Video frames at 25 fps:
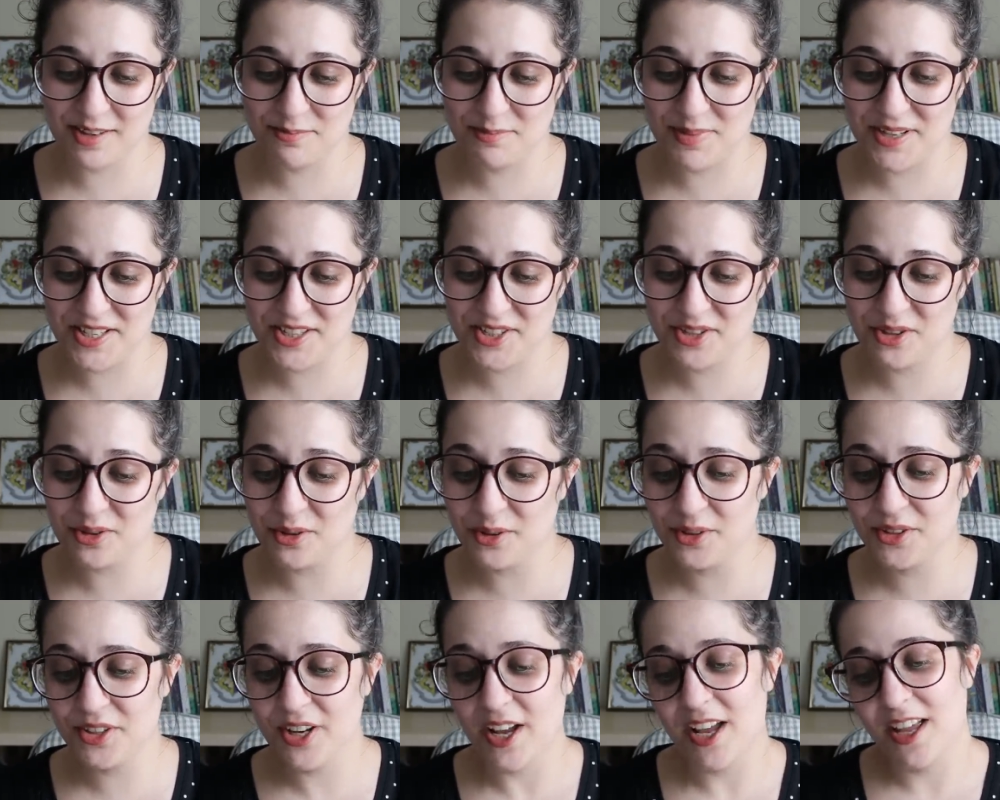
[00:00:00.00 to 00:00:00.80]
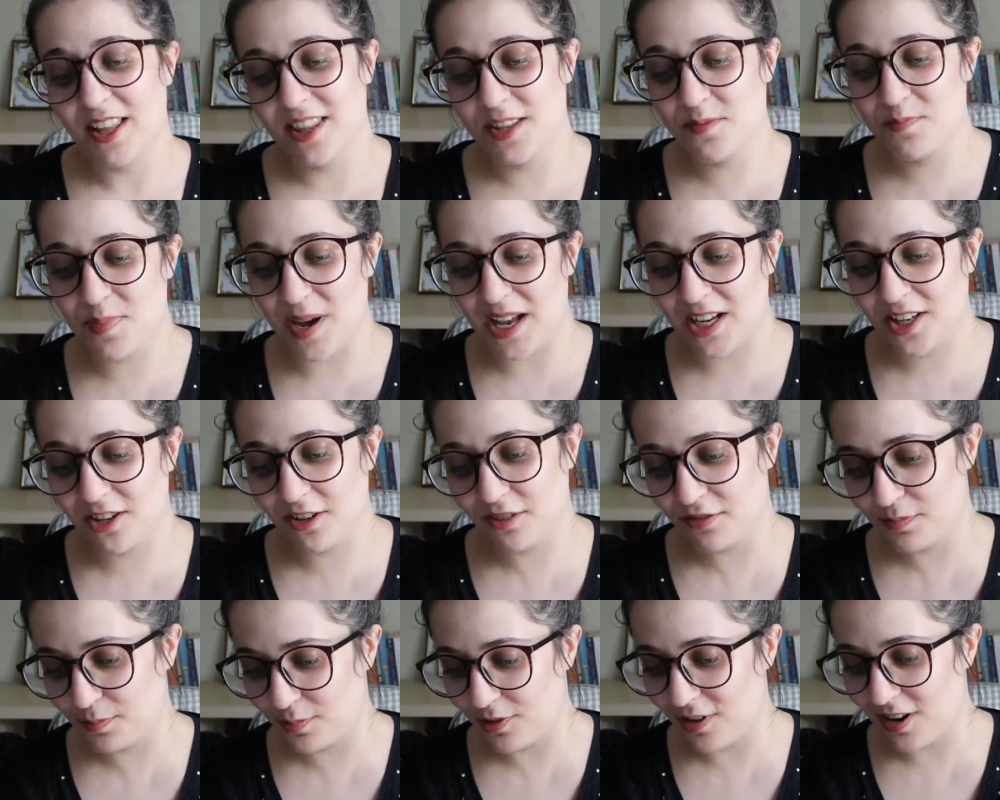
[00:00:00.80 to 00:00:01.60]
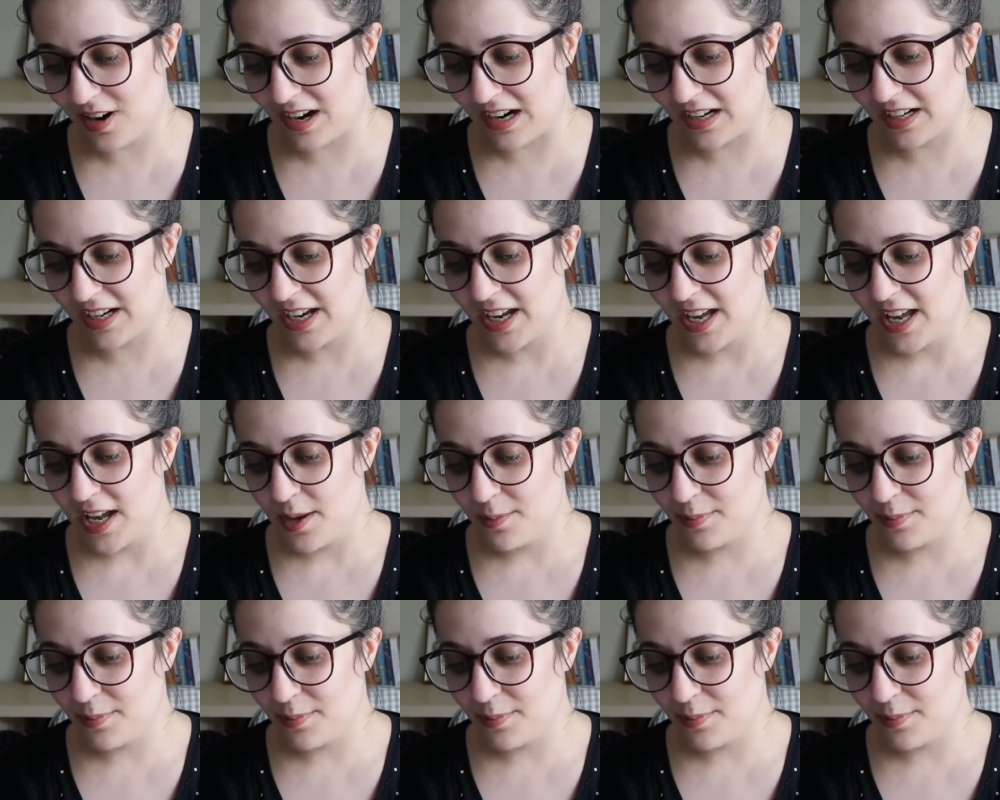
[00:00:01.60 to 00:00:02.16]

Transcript: a piece called The Battle of Prague